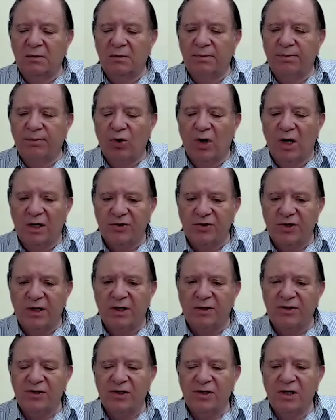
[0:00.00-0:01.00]

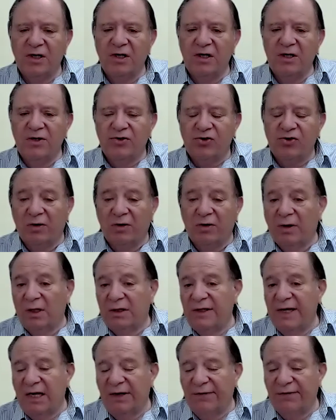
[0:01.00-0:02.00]
process, so
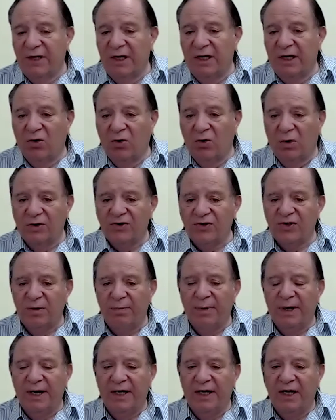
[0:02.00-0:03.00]
that if they called
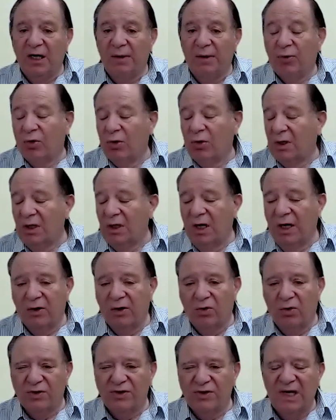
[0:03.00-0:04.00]
somebody up or a client
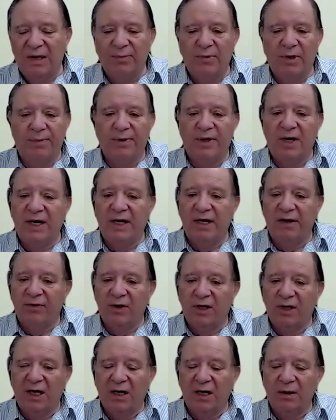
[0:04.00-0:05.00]
calls them up and I never
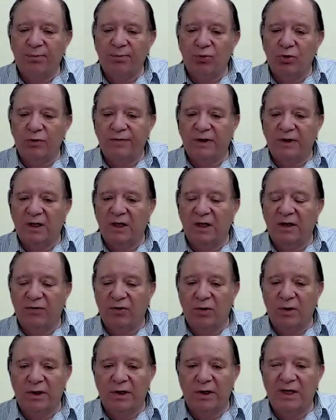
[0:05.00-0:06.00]
got proof of
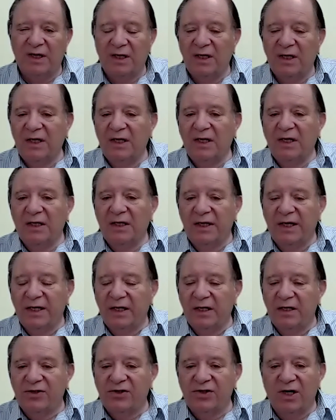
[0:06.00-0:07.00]
delivery, they
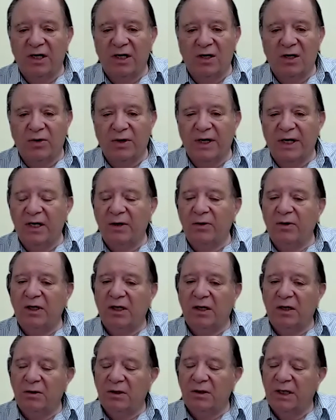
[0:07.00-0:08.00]
can say, okay,
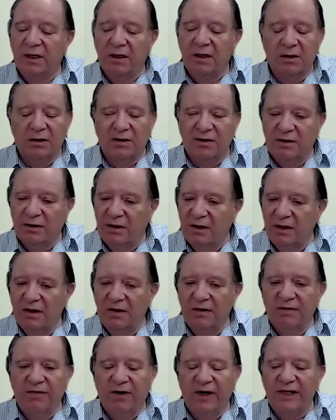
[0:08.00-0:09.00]
they
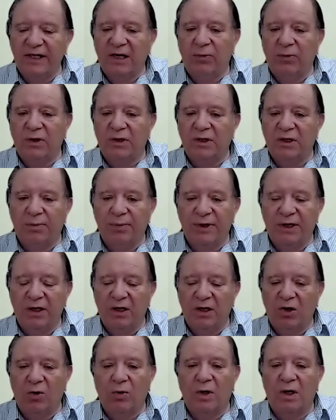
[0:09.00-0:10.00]
can find out what their
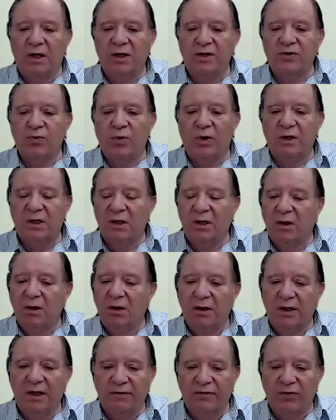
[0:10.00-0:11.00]
PO was, what
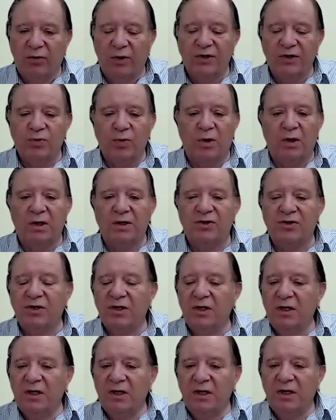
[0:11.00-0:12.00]
their invoice was,
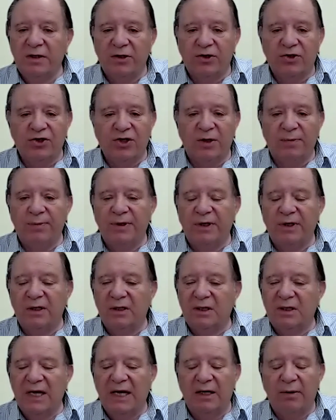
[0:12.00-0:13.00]
the shipment,
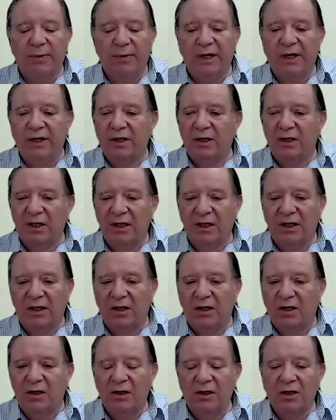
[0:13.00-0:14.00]
and
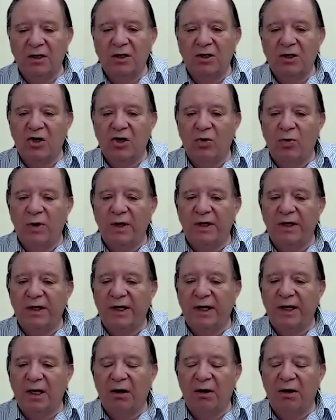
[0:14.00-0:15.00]
immediately go in
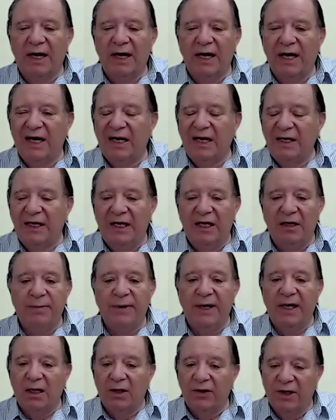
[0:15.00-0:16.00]
there and
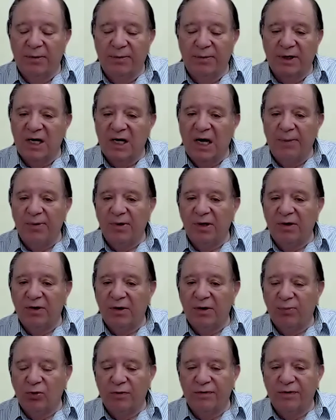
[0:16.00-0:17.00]
email them a copy of their
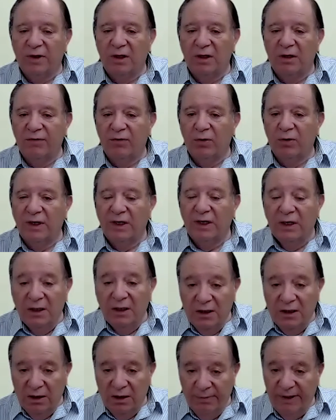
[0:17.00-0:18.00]
proof of delivery
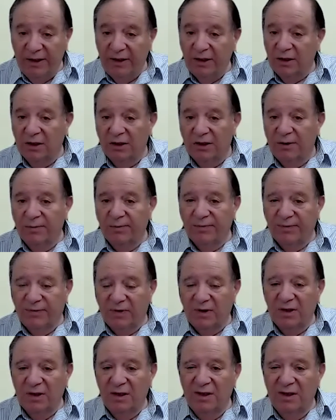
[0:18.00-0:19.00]
immediately.
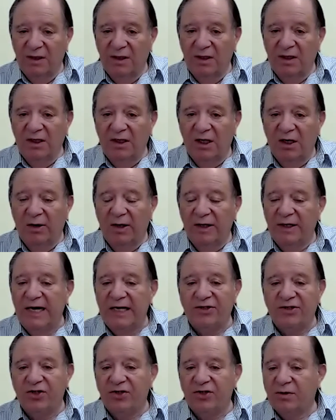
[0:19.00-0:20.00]
And that
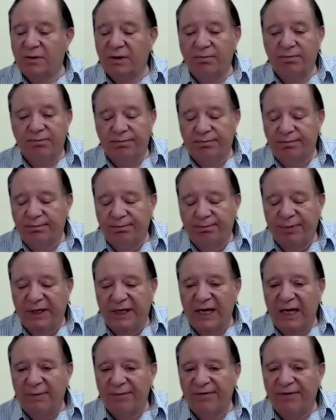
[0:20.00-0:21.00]
just
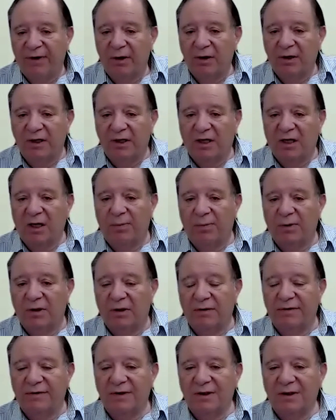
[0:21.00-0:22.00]
became fairly a couple
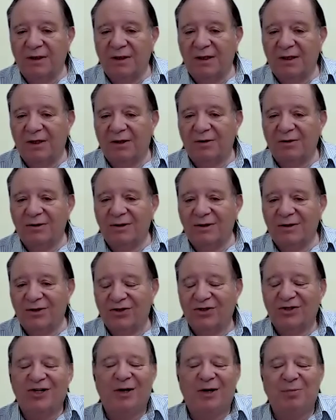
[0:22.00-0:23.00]
of
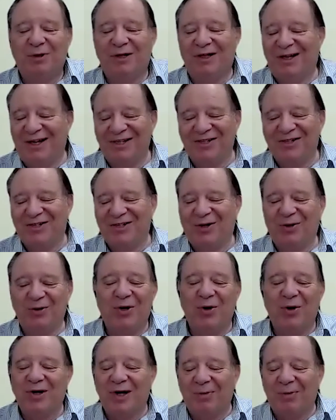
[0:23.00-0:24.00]
lines ago. No,
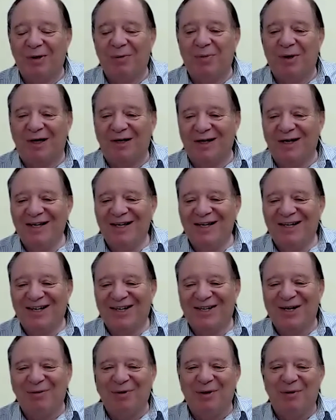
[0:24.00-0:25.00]
a
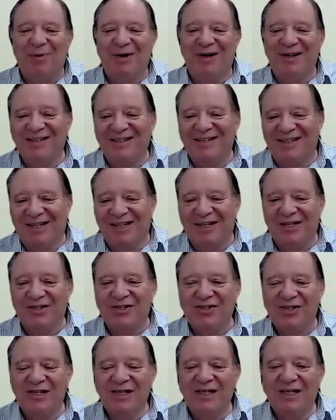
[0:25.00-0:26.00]
couple of button clicks